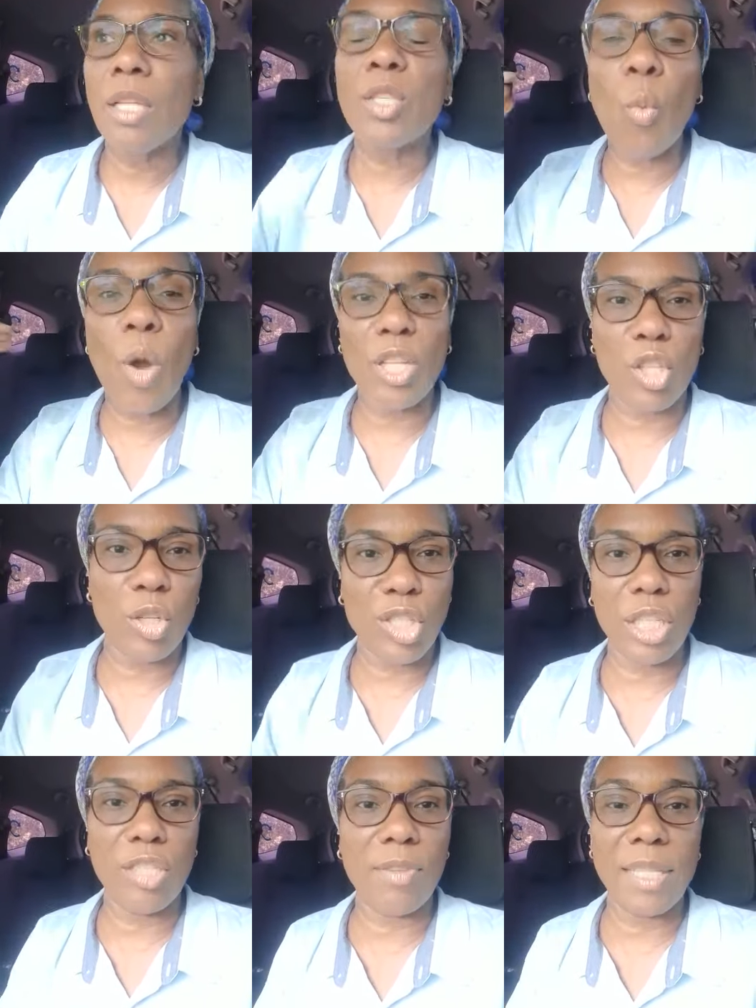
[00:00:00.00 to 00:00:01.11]
to watch your
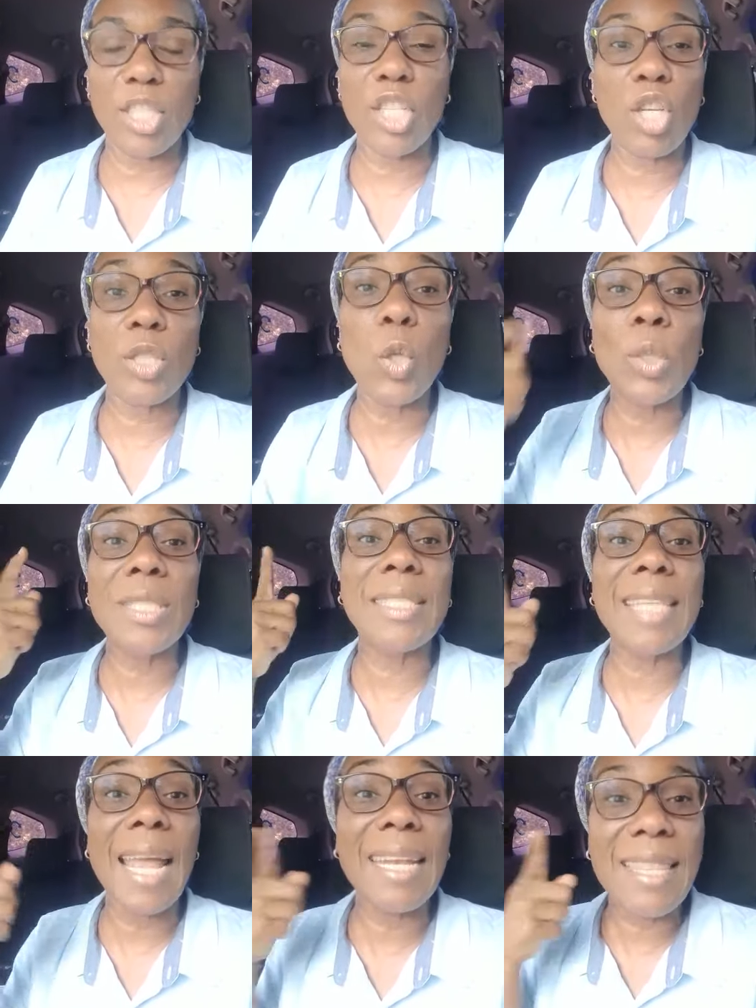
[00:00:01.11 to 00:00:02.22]
children. So just don't
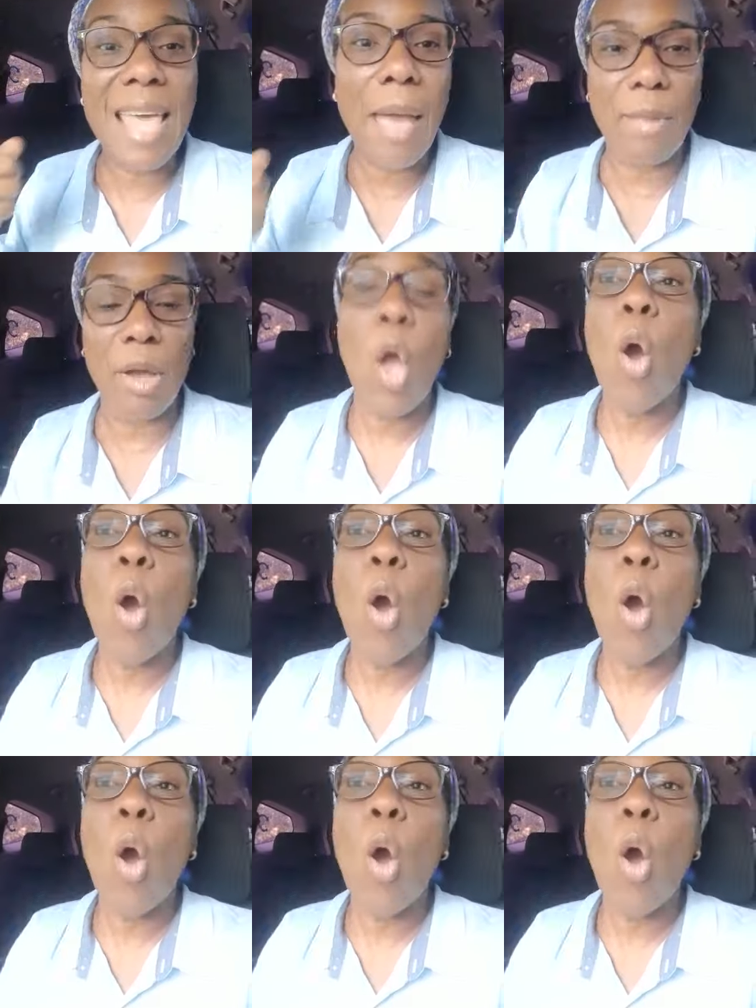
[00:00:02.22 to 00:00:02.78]
send them.